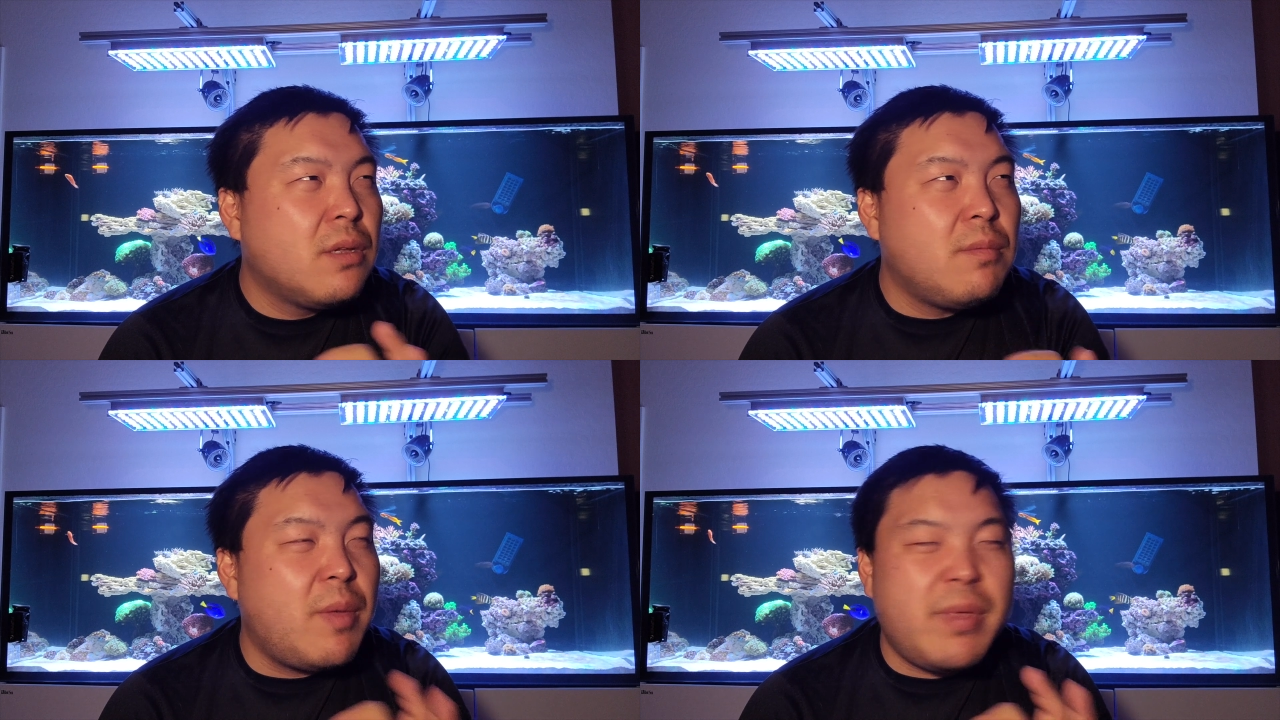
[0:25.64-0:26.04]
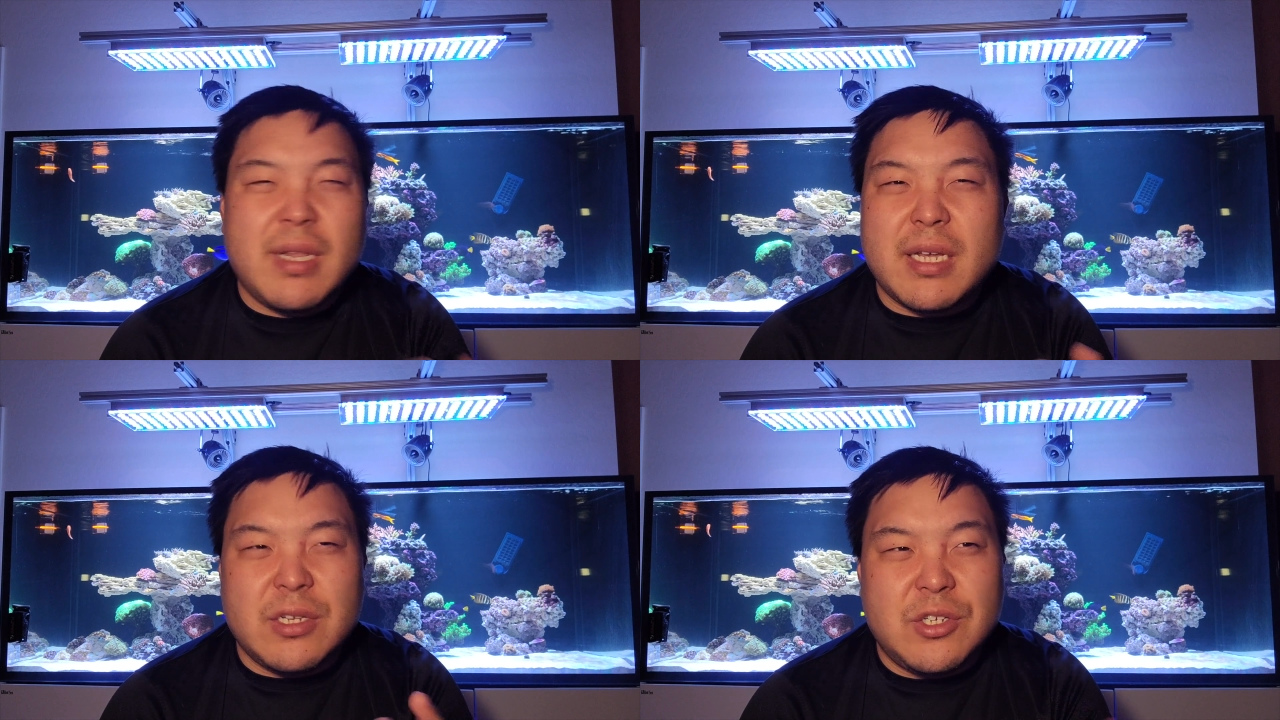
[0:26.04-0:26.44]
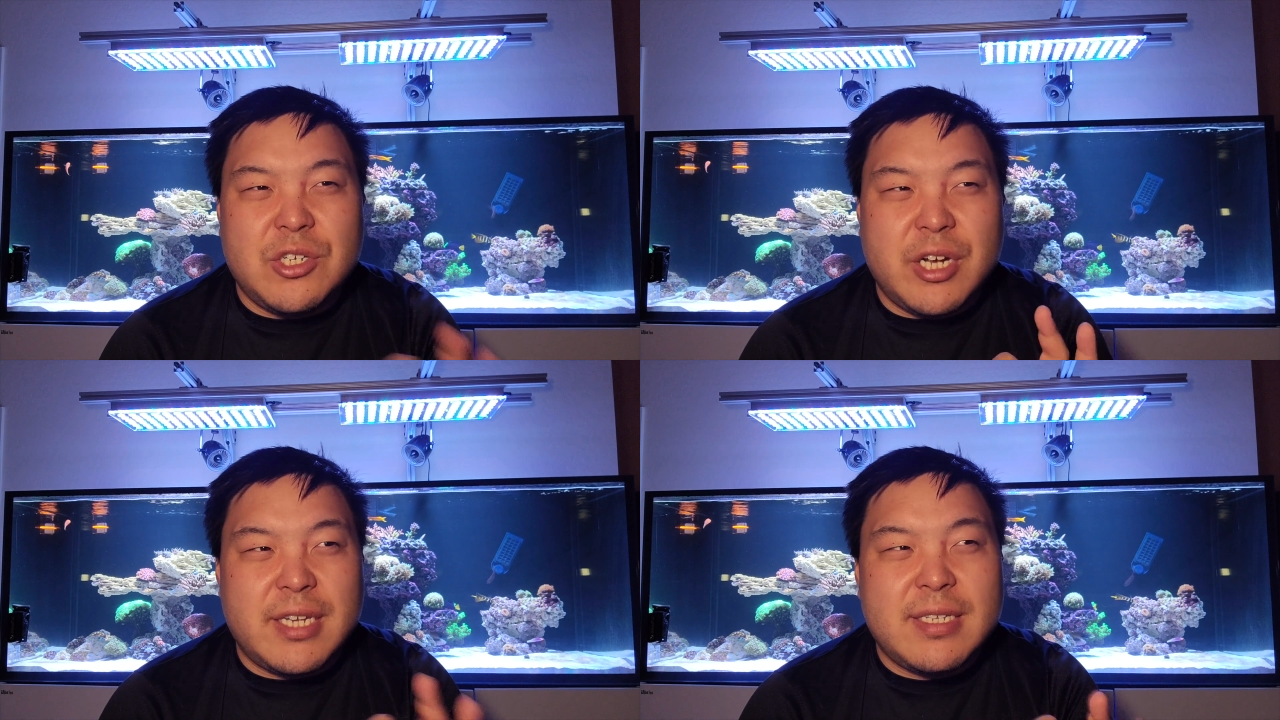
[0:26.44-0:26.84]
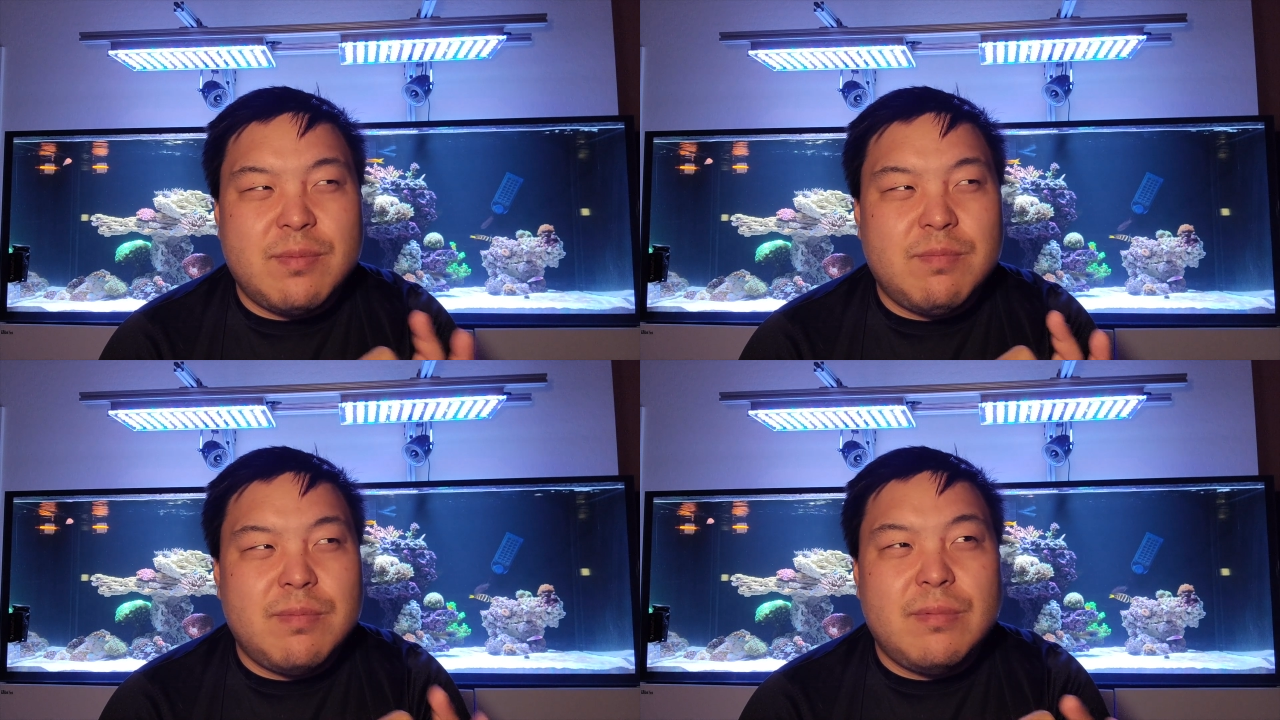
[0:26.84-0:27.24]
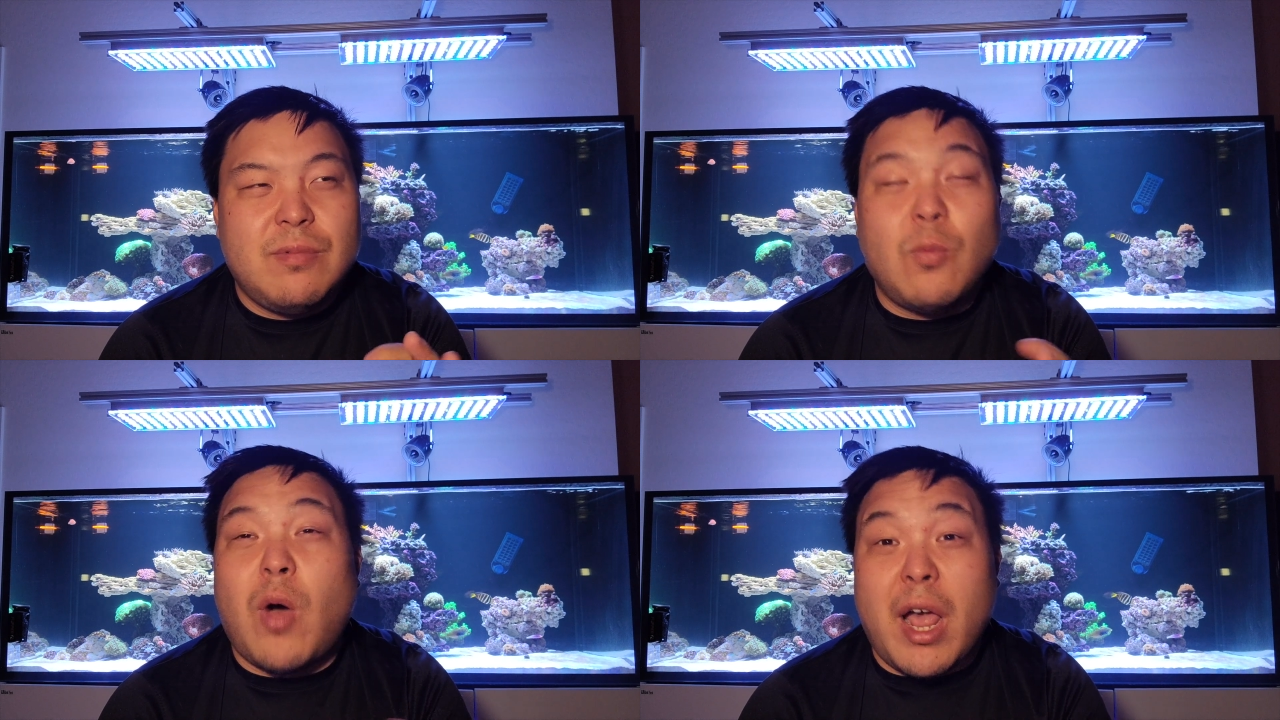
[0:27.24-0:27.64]
maybe like just
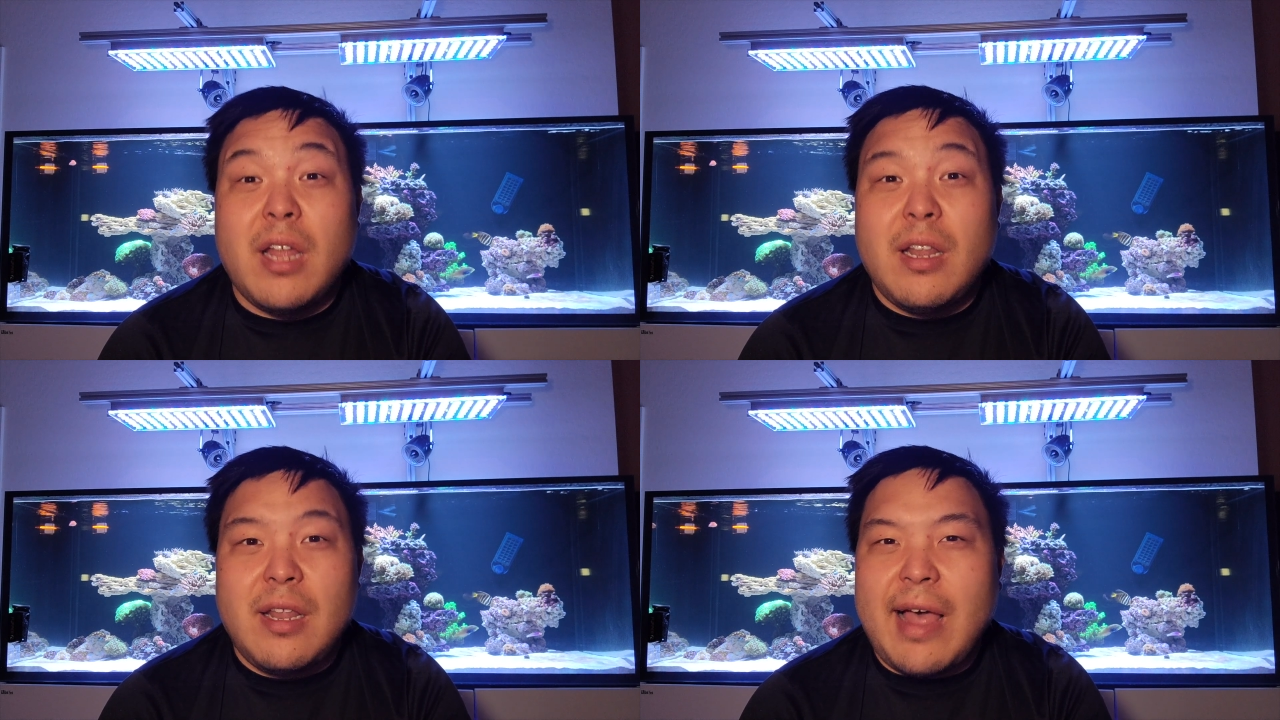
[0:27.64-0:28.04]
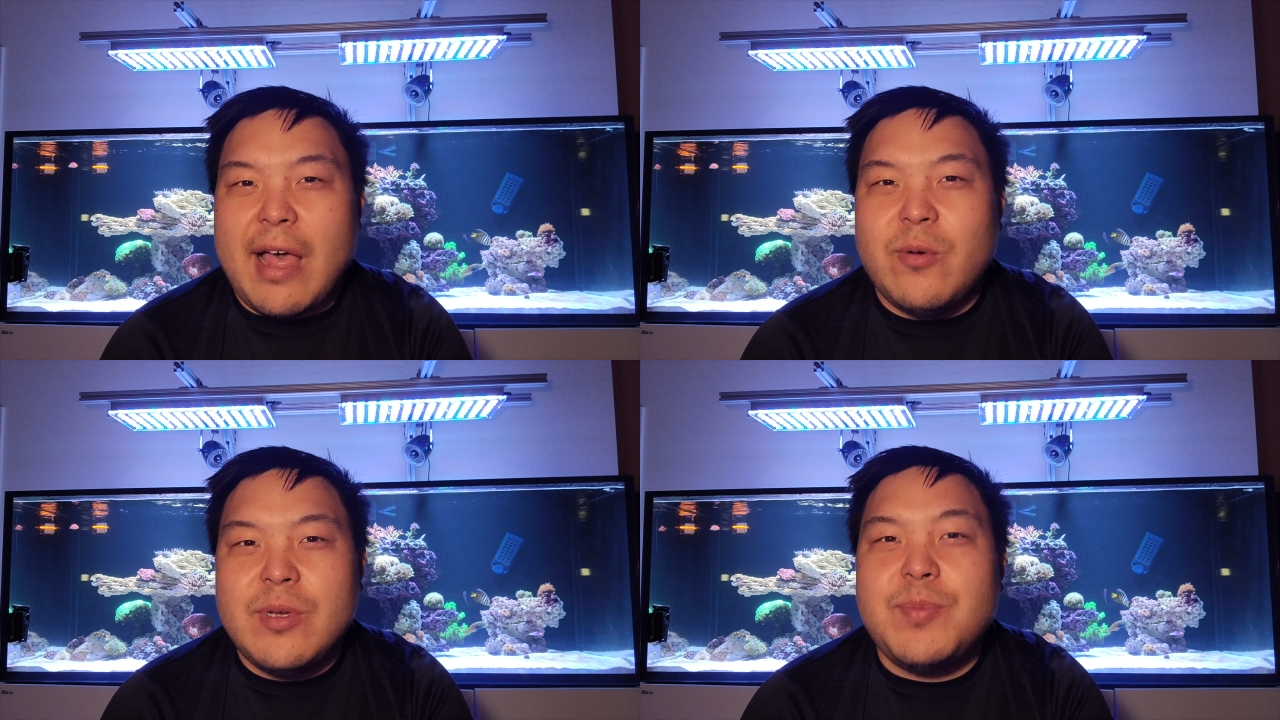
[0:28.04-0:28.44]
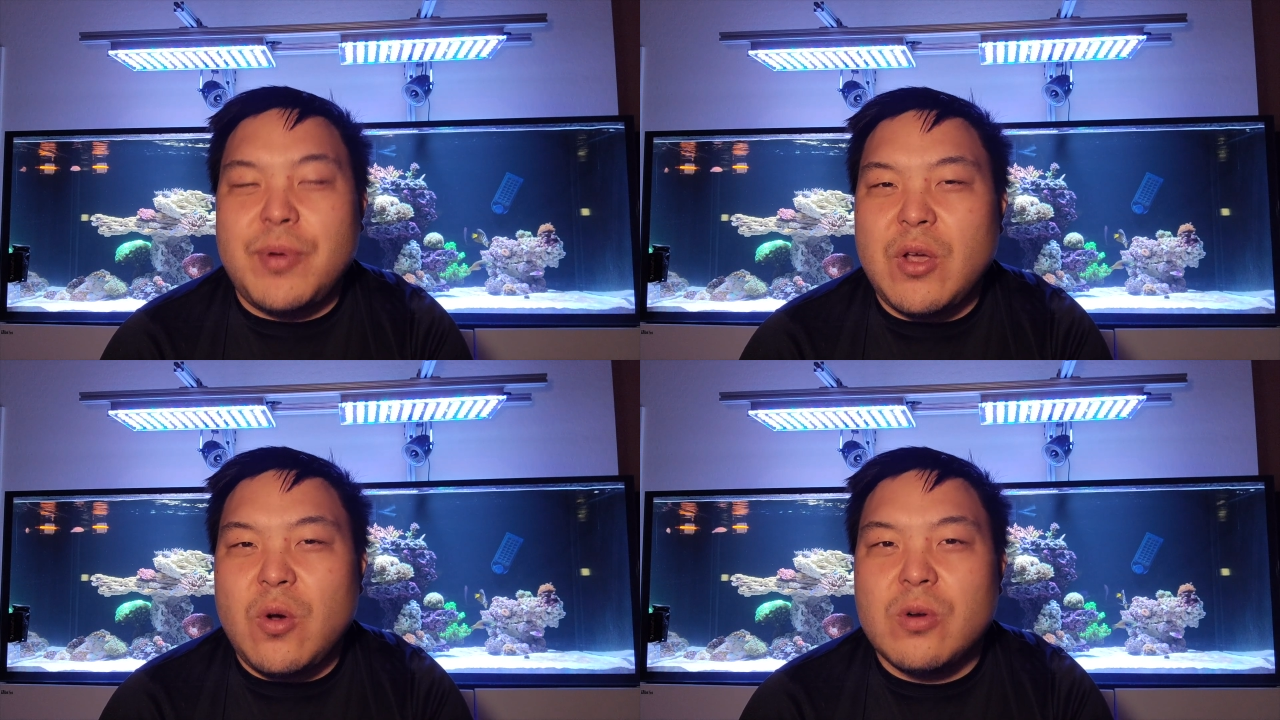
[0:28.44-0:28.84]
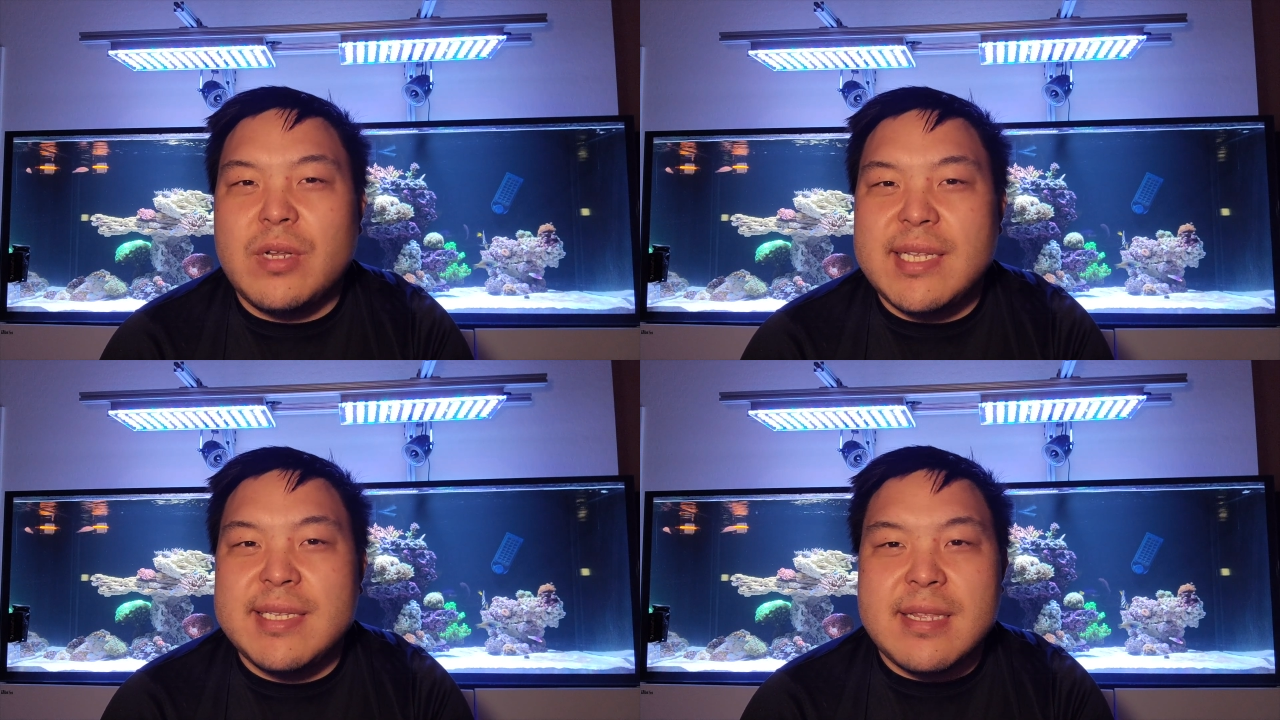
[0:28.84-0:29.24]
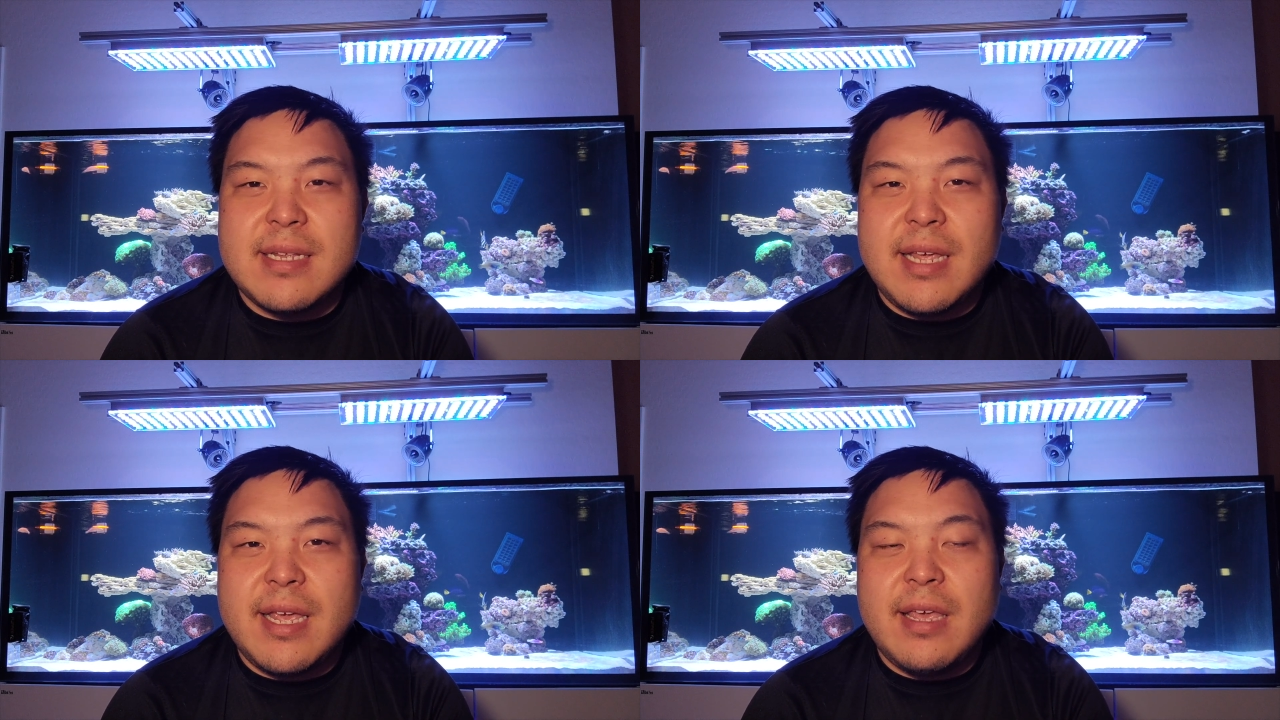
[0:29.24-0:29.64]
while I was putting coral into the
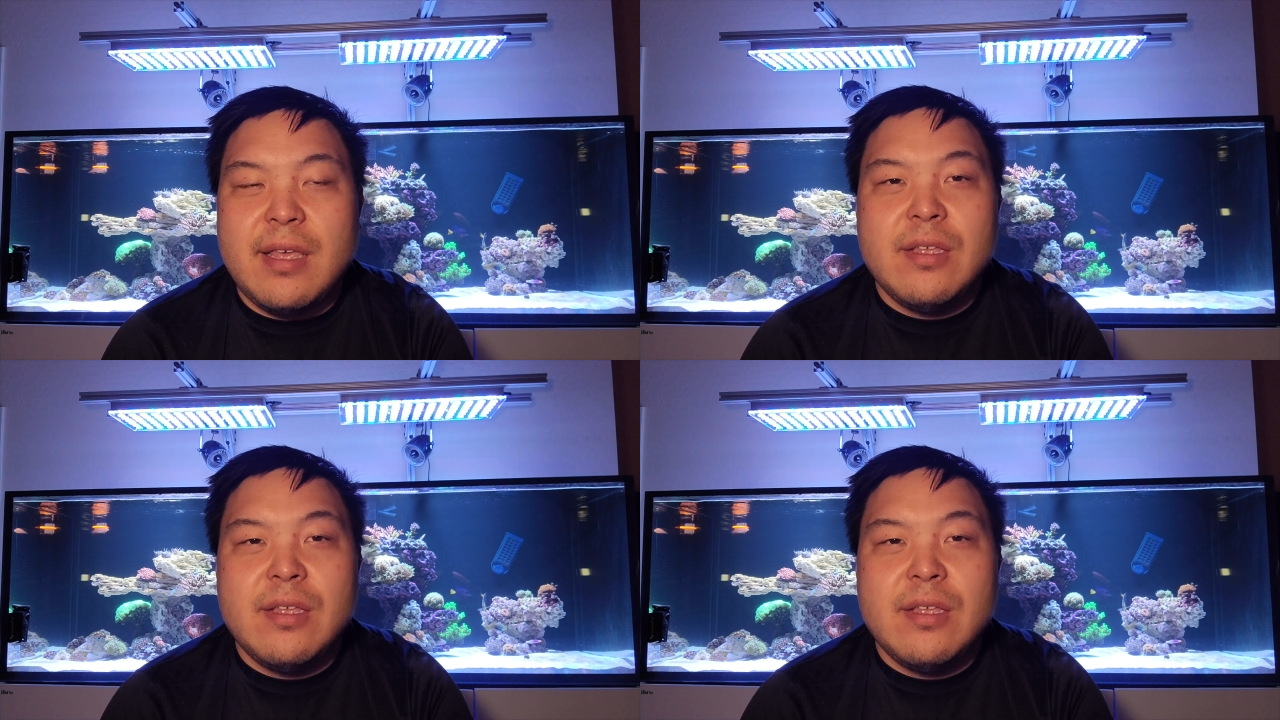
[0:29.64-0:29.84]
tank.